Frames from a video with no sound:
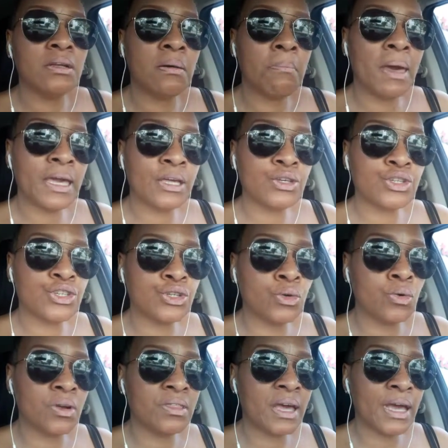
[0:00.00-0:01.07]
making
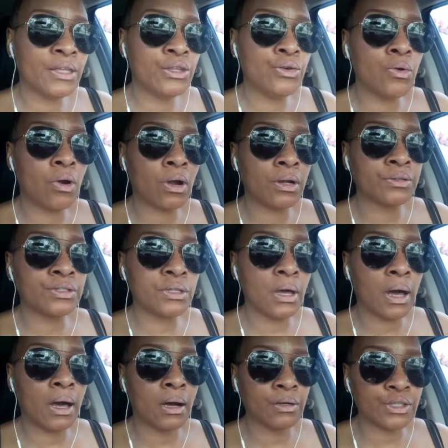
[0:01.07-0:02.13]
sure that you
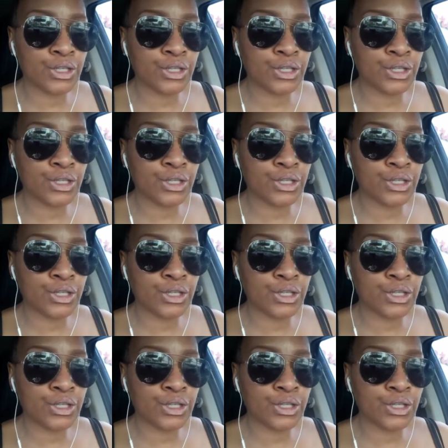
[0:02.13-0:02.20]
are